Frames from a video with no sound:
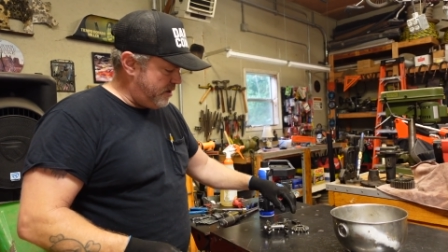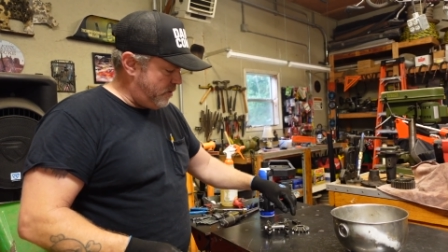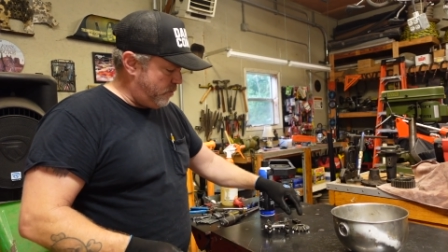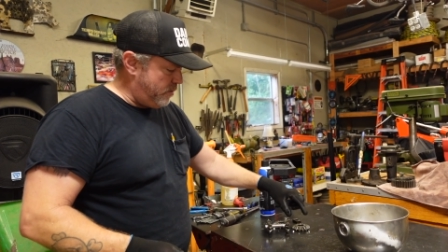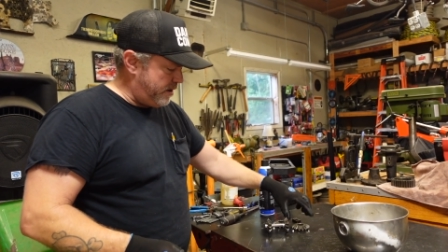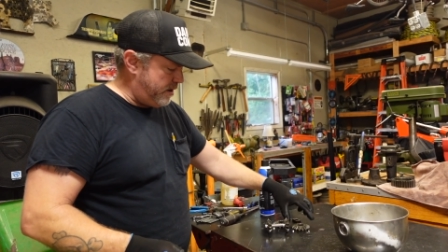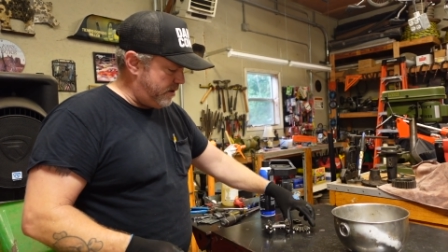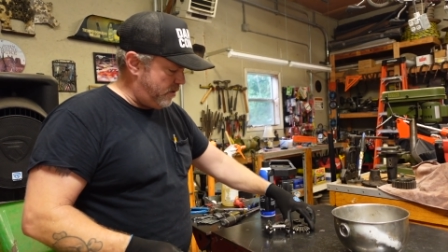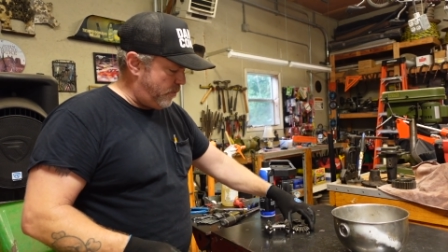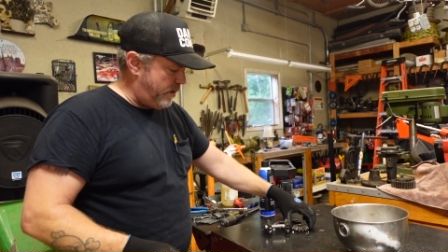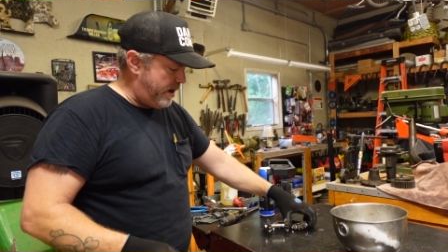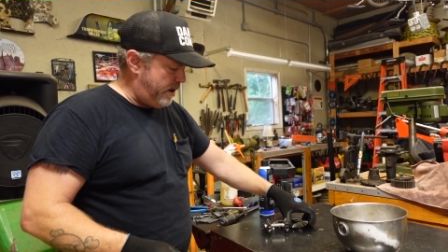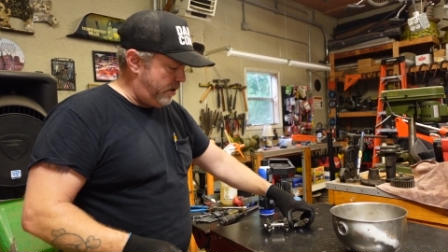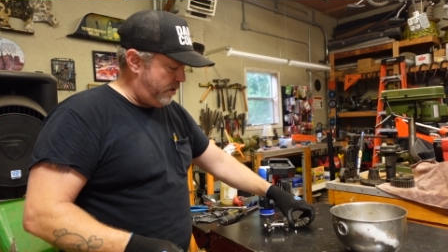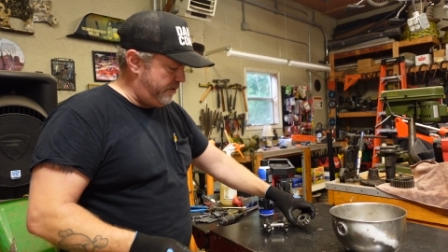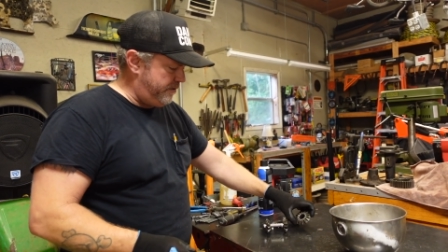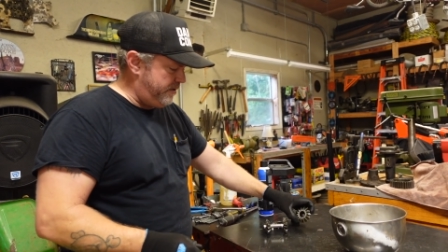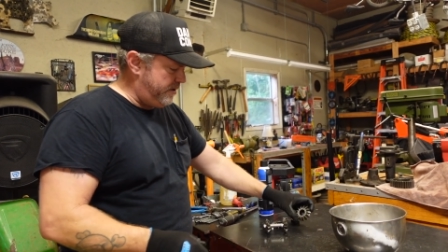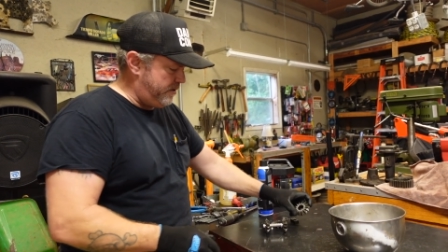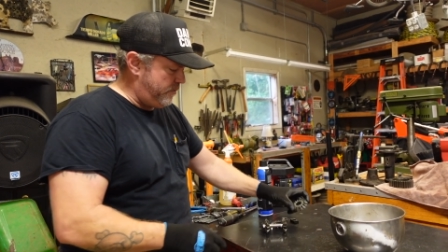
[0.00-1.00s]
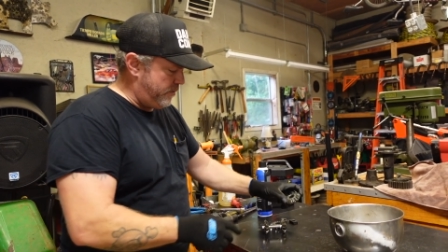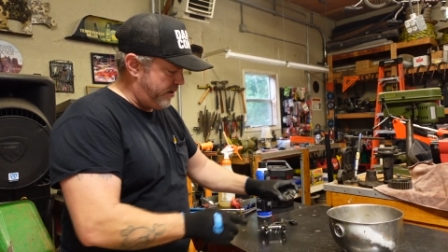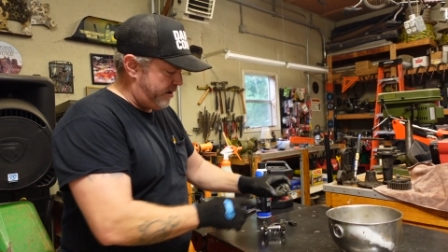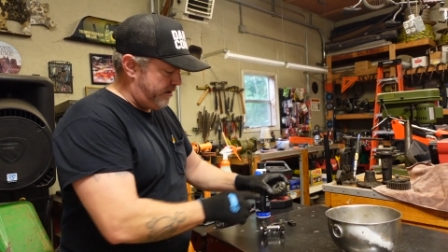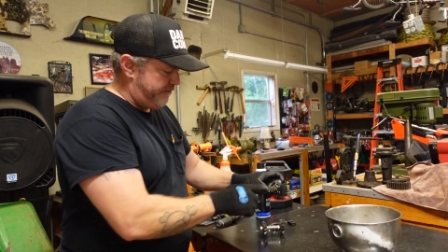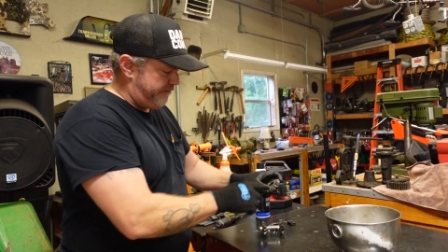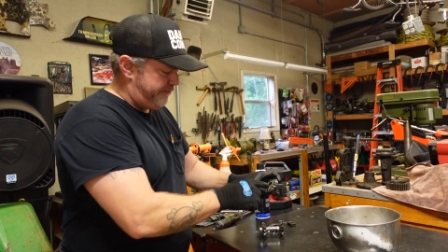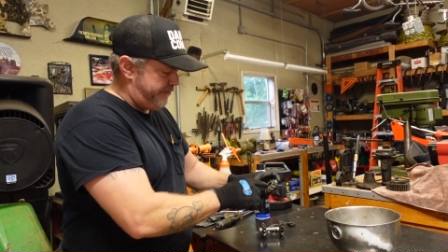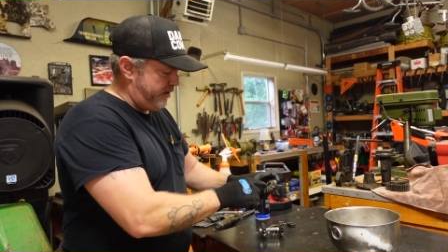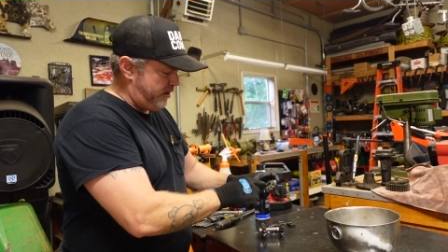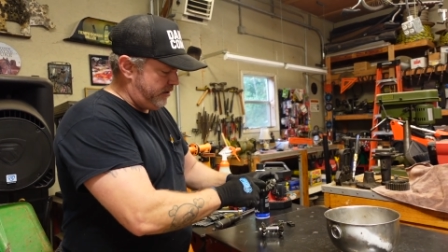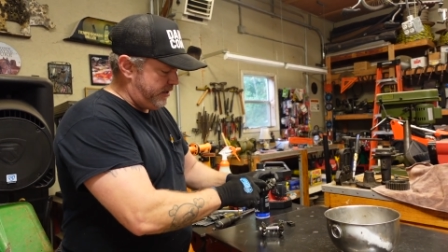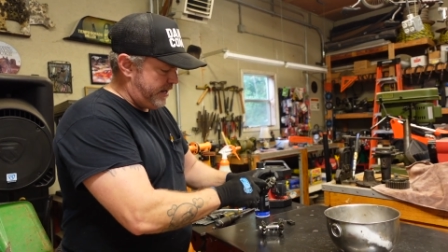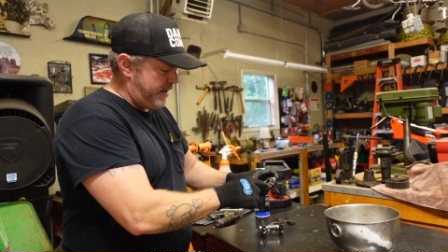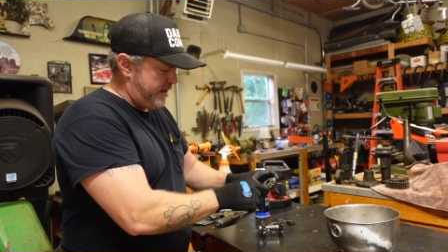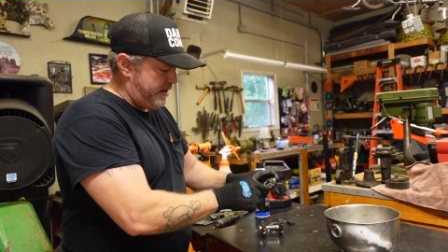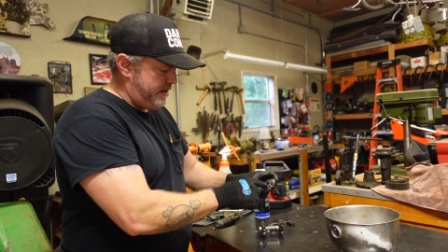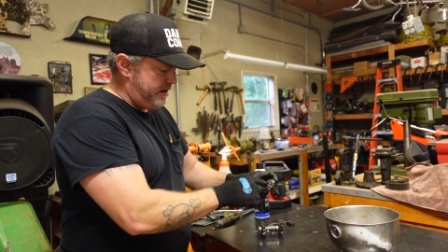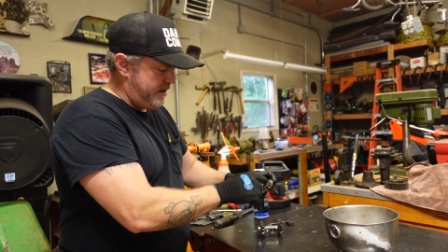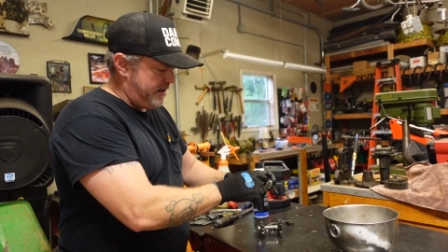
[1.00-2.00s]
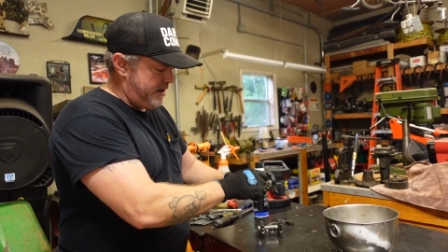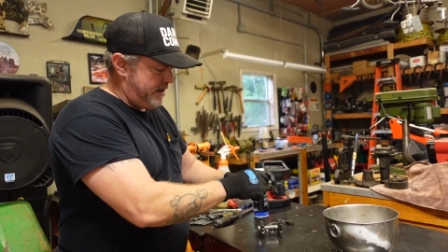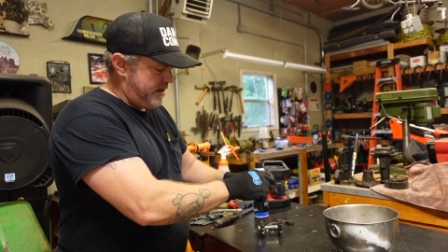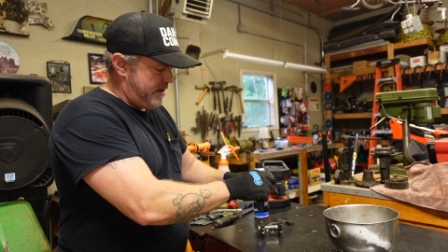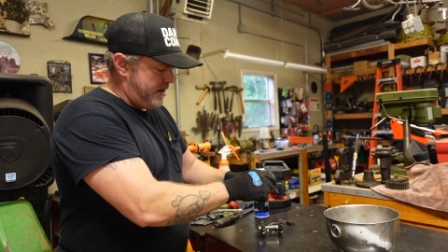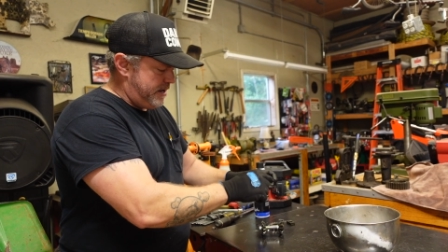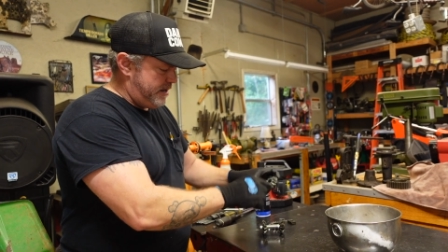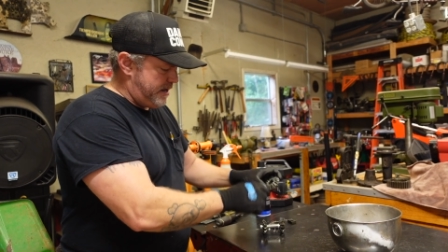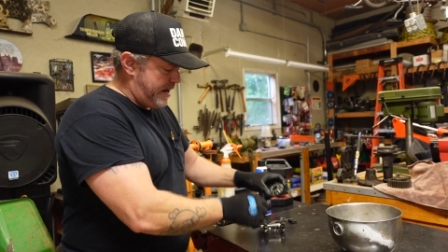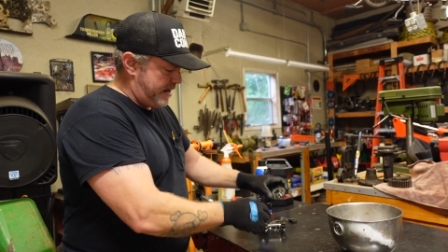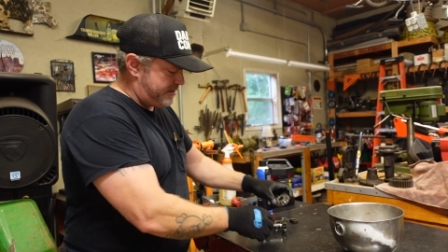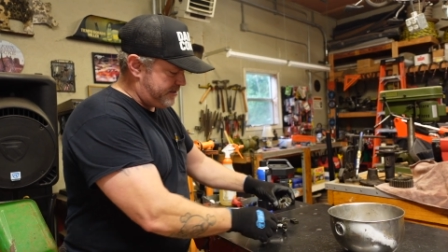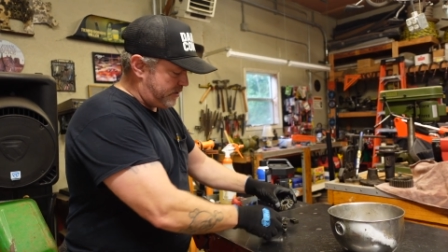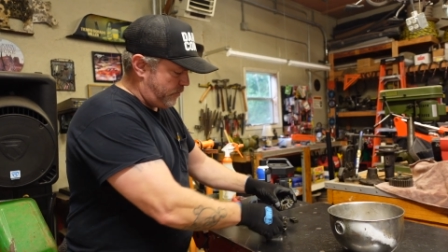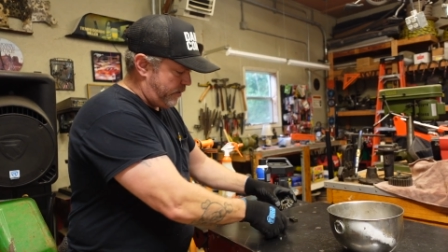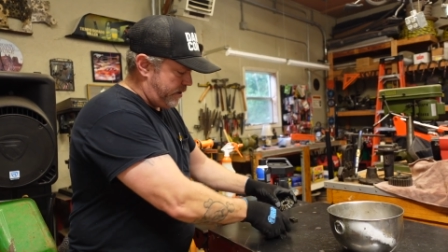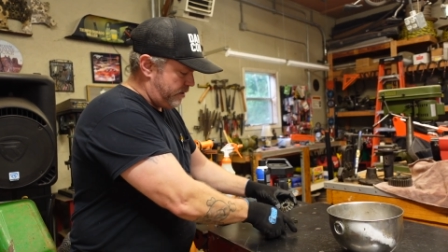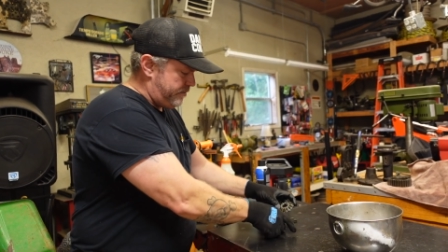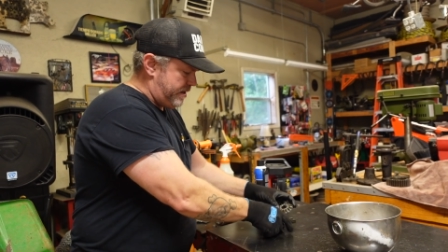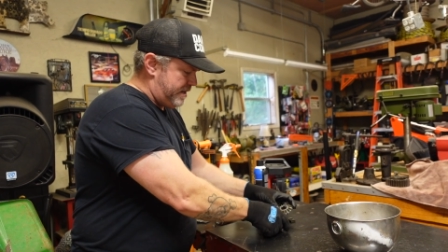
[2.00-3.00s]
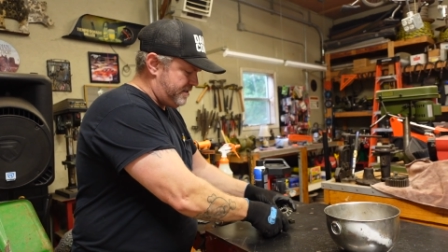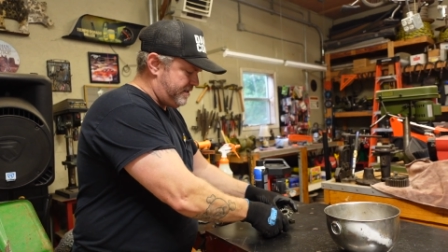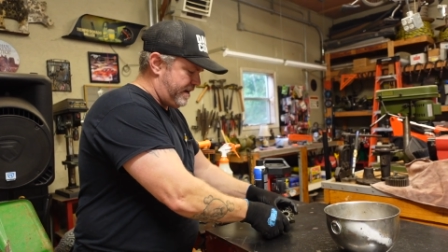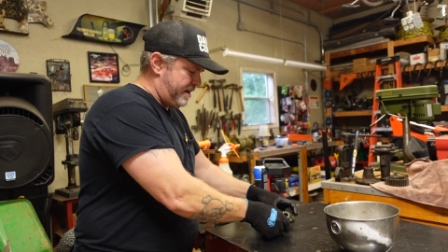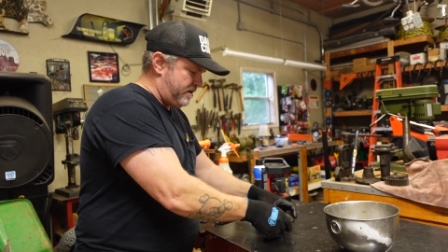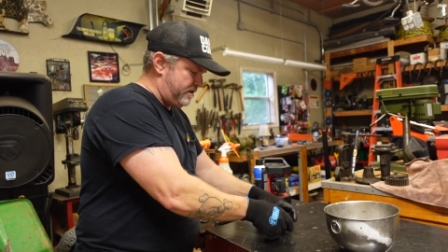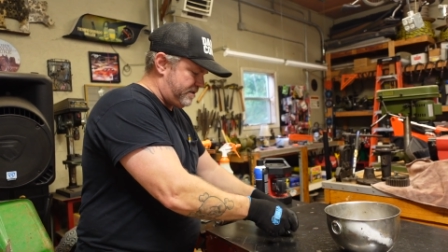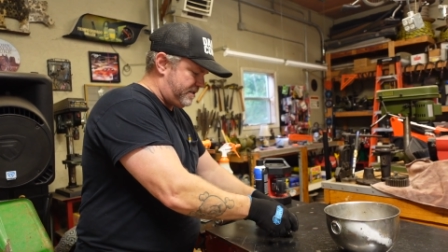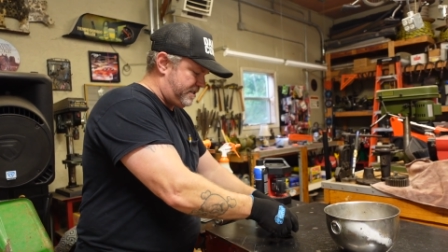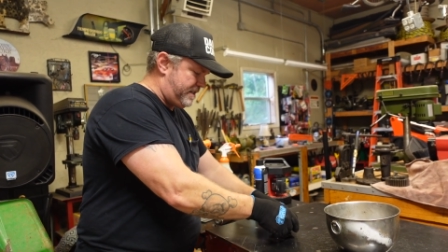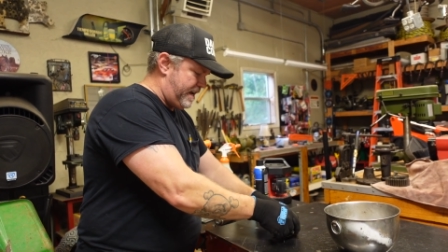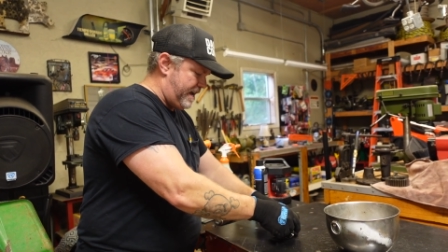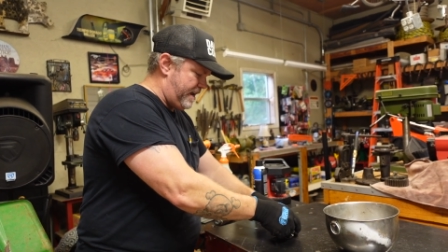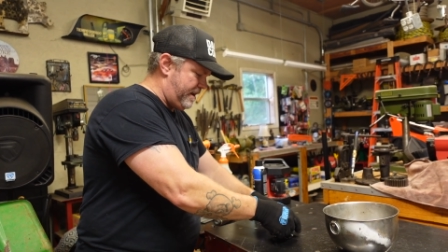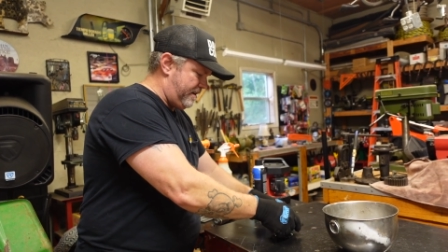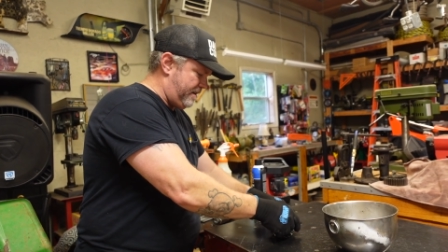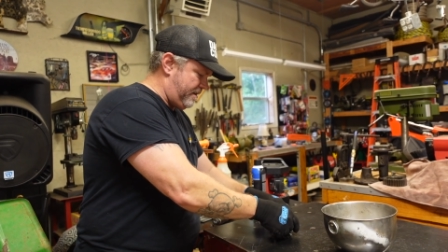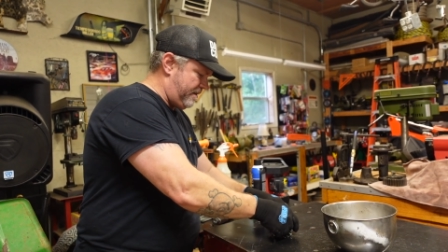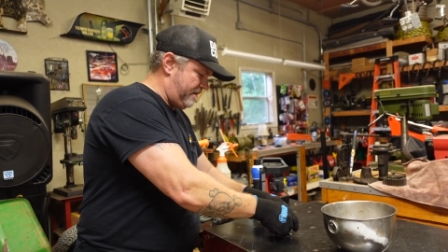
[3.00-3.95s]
We're gonna weld, we're gonna fill in next to where these gears sit,